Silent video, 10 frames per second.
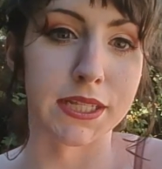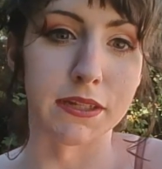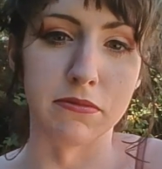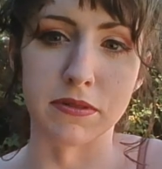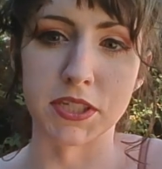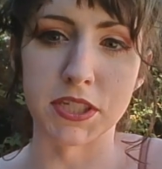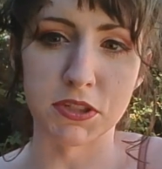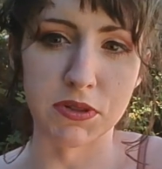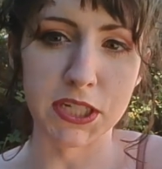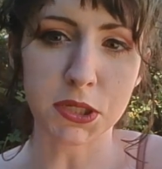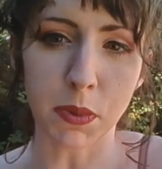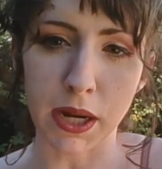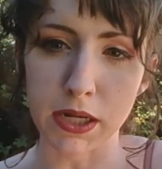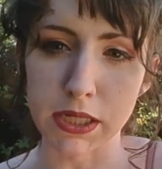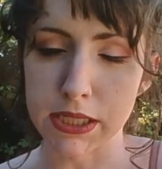There was Swedish
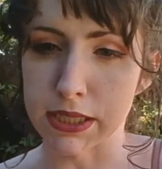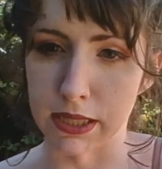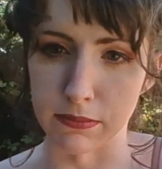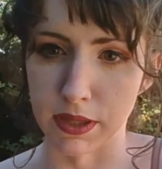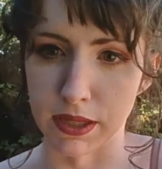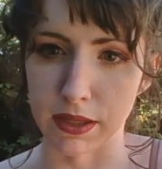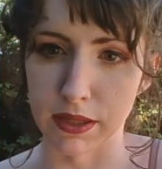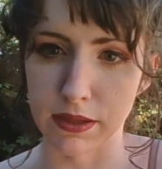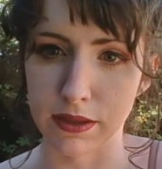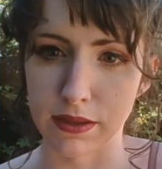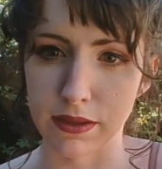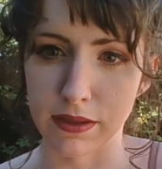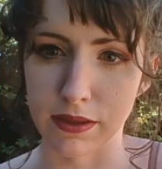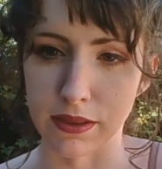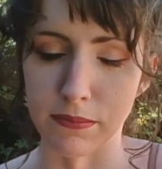parents, namely
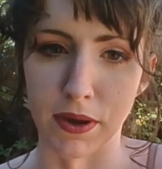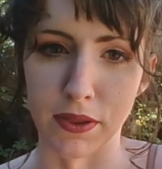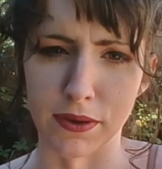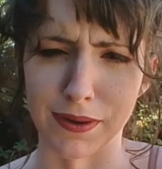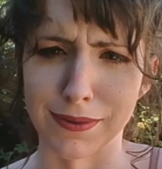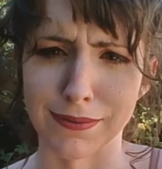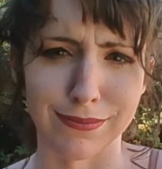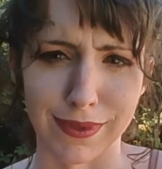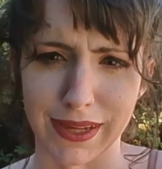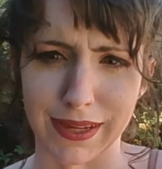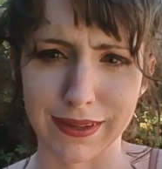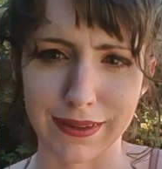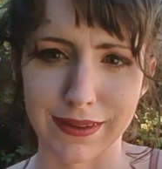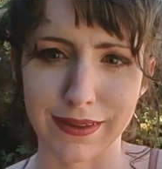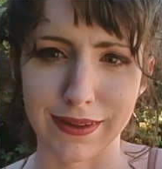the mother. Like,
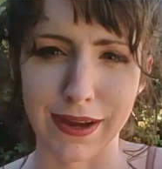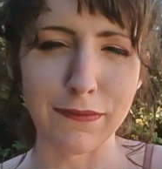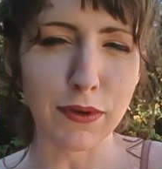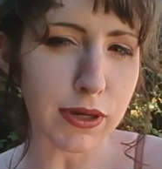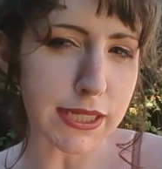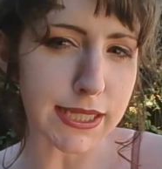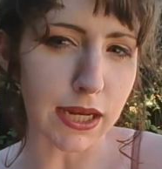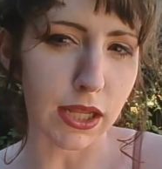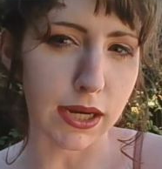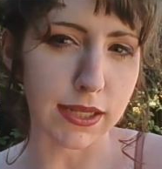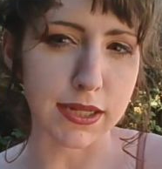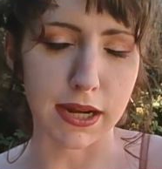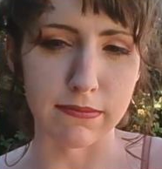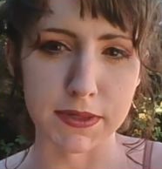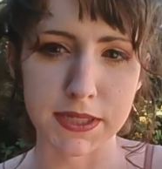I've noticed that a lot of
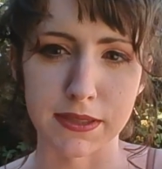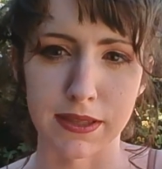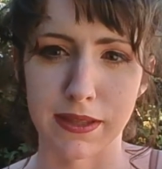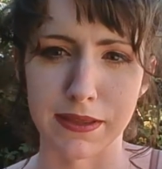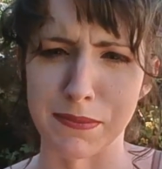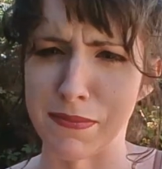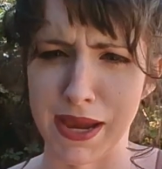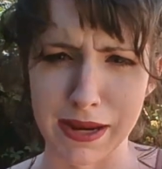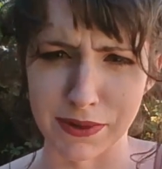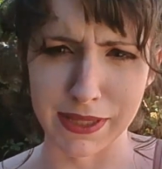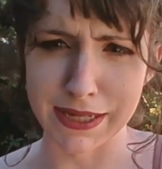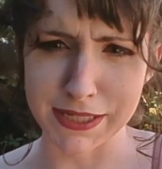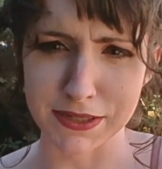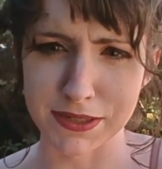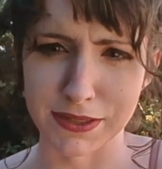times the man really has
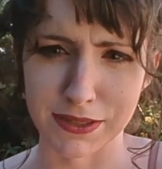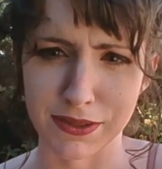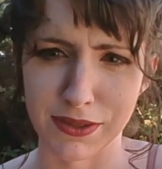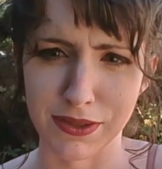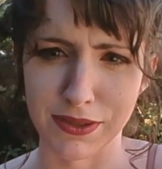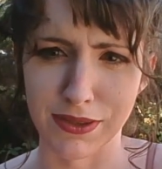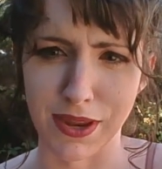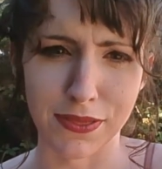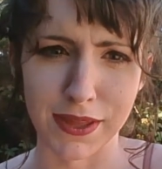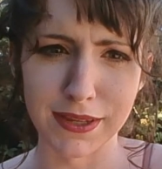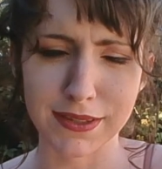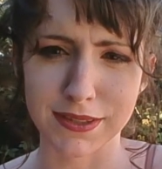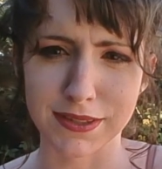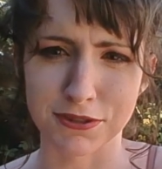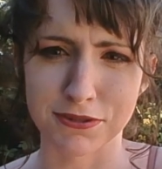nothing
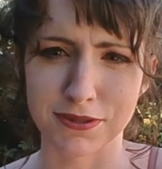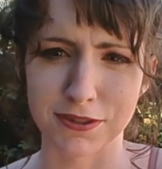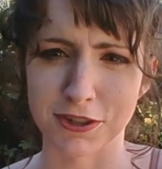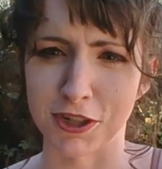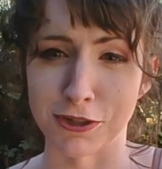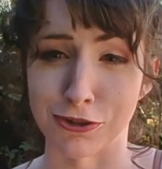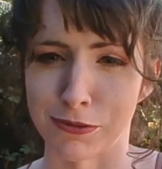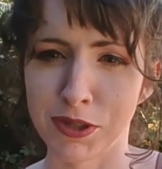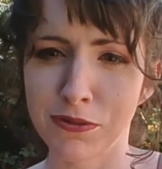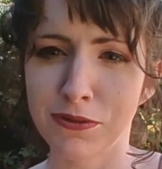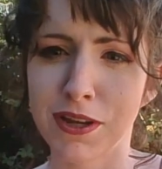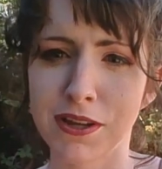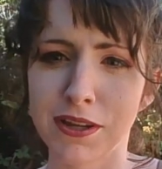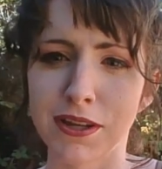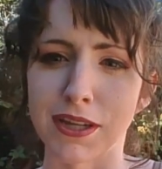to contribute.
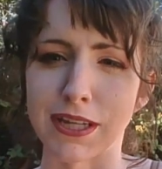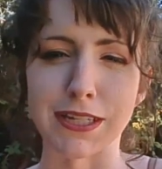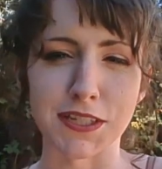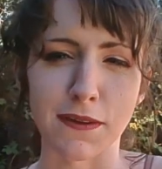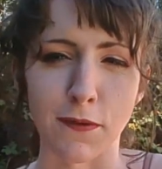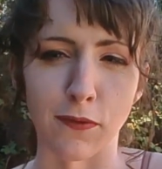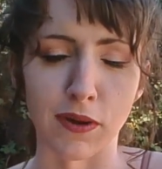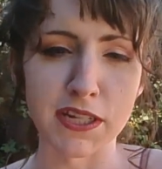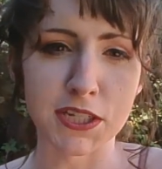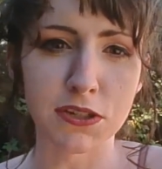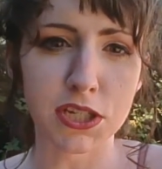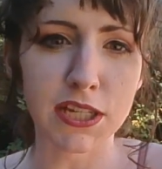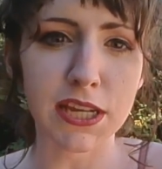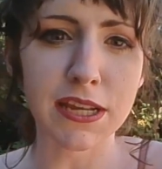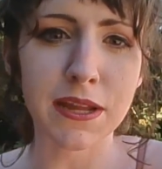He doesn't have a voice
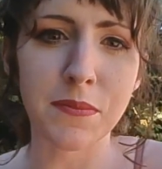usually.